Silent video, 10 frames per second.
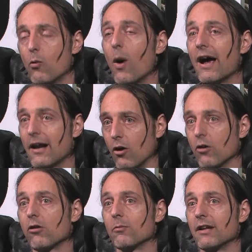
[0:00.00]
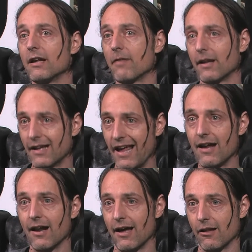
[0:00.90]
a while I also believe that
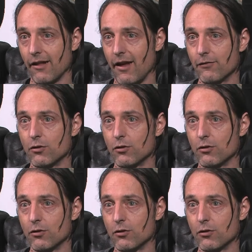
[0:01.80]
ley lines have